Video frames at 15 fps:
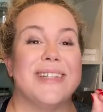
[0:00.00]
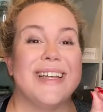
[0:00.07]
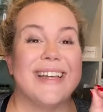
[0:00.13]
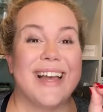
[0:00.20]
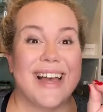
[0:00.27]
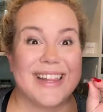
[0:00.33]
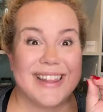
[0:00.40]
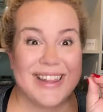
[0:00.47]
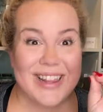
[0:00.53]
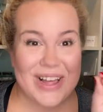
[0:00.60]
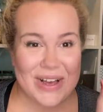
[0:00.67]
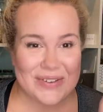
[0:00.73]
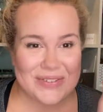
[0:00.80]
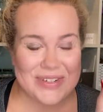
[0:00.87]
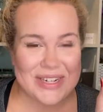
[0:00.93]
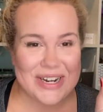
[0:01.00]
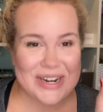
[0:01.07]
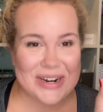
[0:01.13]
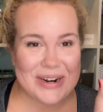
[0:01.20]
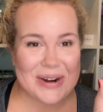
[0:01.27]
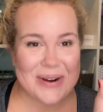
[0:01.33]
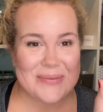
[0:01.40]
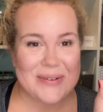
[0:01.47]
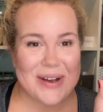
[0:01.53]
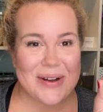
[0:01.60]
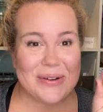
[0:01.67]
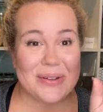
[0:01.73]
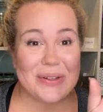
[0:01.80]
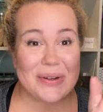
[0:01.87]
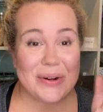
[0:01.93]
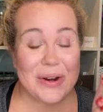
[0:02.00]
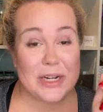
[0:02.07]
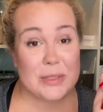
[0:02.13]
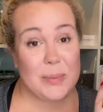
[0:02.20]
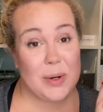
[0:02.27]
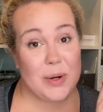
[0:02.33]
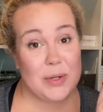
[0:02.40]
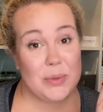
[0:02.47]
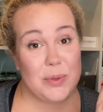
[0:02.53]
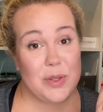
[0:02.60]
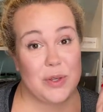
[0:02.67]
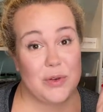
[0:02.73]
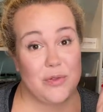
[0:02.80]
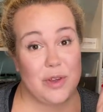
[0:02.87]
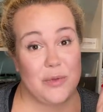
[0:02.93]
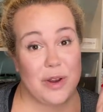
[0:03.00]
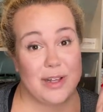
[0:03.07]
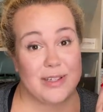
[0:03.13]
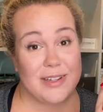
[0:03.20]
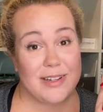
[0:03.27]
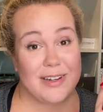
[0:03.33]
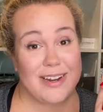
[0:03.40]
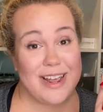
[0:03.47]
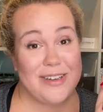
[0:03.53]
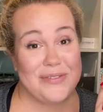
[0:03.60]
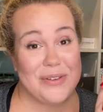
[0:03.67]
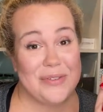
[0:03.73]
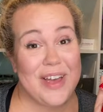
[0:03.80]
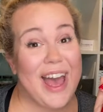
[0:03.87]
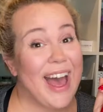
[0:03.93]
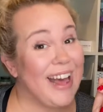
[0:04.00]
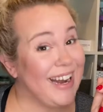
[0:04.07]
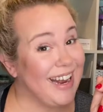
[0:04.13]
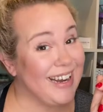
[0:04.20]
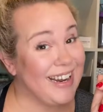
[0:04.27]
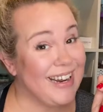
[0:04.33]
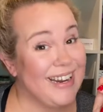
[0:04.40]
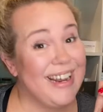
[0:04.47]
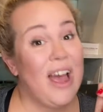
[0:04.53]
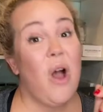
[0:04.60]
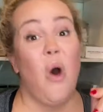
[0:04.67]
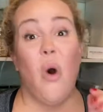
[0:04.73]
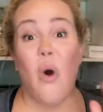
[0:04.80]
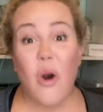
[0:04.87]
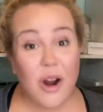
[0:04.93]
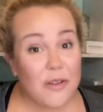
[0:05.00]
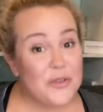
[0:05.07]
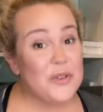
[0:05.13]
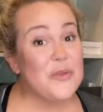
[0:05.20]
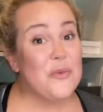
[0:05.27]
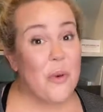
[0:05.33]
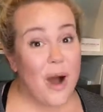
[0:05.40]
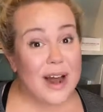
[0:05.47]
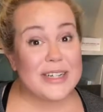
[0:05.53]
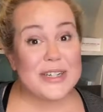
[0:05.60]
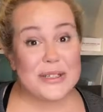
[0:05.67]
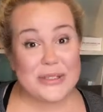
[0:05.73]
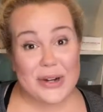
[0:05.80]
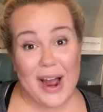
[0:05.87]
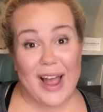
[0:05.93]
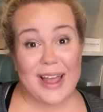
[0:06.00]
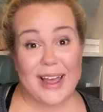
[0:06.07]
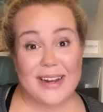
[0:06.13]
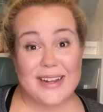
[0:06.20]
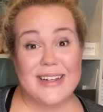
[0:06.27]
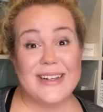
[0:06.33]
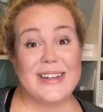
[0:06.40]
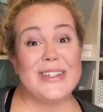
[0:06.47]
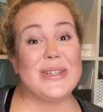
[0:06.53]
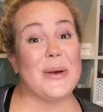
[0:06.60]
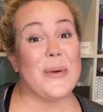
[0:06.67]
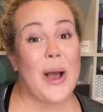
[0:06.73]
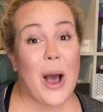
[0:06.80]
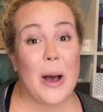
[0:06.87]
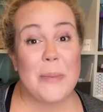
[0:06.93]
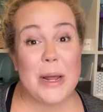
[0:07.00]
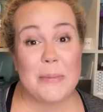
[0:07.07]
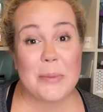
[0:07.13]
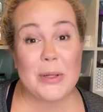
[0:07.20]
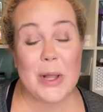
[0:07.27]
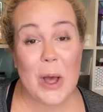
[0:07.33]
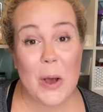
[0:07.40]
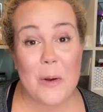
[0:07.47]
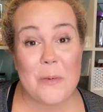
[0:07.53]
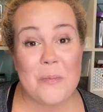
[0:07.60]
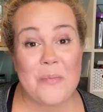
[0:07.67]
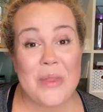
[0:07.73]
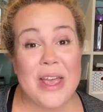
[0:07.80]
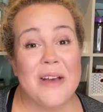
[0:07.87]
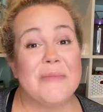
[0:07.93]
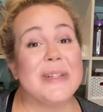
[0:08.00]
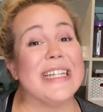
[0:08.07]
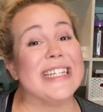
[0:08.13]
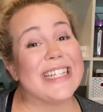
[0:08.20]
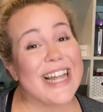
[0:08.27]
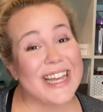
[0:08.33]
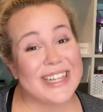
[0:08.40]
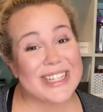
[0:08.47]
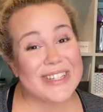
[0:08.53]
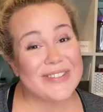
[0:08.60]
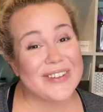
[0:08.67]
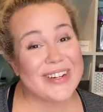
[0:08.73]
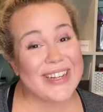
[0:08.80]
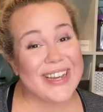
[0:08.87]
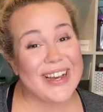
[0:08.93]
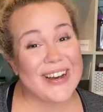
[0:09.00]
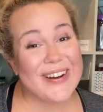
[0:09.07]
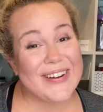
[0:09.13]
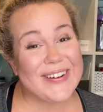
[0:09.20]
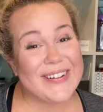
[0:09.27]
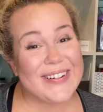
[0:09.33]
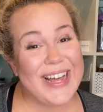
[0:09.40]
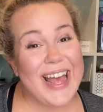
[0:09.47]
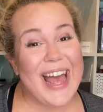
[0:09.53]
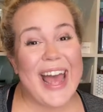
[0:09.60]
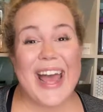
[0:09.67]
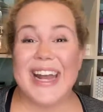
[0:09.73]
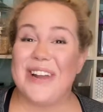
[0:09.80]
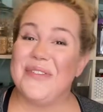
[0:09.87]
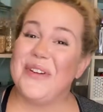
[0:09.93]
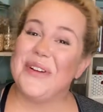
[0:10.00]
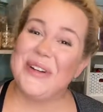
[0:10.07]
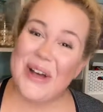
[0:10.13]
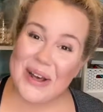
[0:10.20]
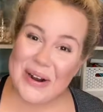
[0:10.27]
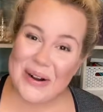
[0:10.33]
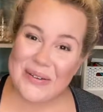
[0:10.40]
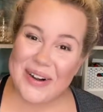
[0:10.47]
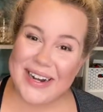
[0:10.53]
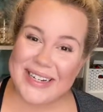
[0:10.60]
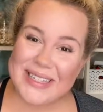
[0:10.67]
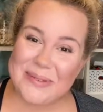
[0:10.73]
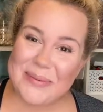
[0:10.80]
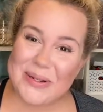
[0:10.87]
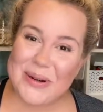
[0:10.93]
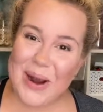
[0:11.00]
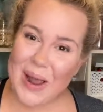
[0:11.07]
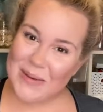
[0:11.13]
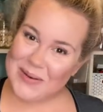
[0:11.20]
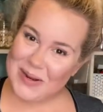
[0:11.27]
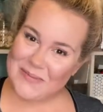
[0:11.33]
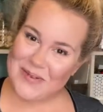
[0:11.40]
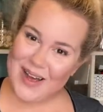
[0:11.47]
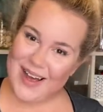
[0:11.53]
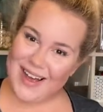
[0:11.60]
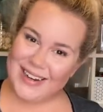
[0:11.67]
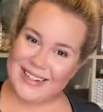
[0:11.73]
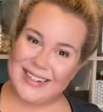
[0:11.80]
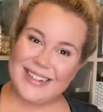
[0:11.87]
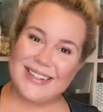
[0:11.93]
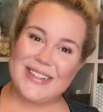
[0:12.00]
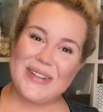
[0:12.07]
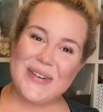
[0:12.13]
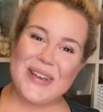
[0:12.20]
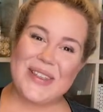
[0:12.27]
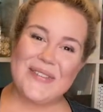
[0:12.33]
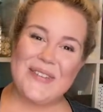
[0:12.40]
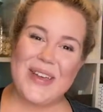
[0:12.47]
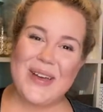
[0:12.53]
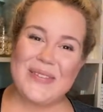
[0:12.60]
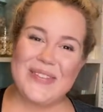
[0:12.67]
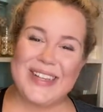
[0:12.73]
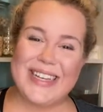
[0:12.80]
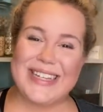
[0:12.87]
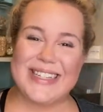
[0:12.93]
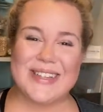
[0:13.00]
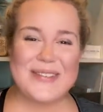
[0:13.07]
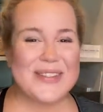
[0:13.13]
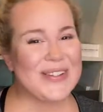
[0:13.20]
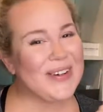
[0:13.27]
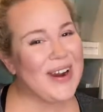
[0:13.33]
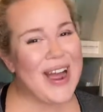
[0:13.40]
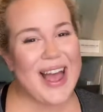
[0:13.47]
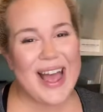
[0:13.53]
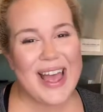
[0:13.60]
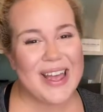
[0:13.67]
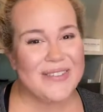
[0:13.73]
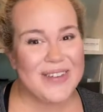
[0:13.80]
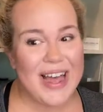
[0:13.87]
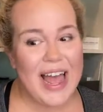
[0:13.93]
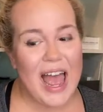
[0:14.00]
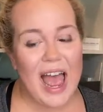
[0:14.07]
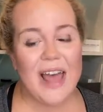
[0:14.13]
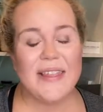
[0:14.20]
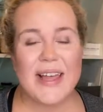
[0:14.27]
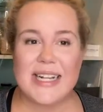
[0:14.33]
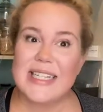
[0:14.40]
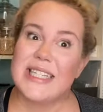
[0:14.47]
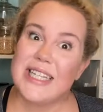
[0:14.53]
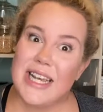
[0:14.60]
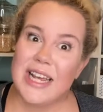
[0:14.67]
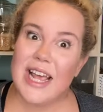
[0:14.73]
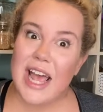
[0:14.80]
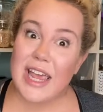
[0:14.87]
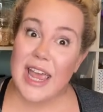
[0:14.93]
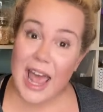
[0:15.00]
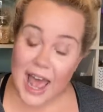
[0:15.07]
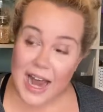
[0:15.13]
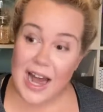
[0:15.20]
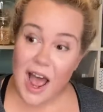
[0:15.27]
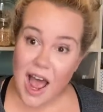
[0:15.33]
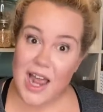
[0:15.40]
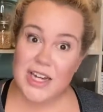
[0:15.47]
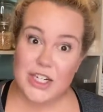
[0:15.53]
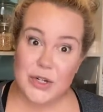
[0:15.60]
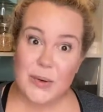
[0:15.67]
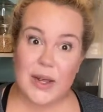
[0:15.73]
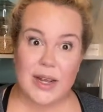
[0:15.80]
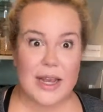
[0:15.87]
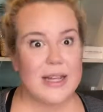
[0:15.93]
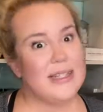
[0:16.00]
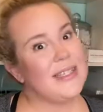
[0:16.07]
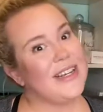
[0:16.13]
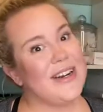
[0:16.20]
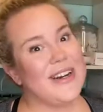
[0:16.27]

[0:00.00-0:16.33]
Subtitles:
I'd love to hear about your experience with UV resin, if you've had any, or if you want to try it. So comment below. Please like this video. And if you're not already subscribed, come on, join the family, subscribe. And let's see, can I do it? Can Sarah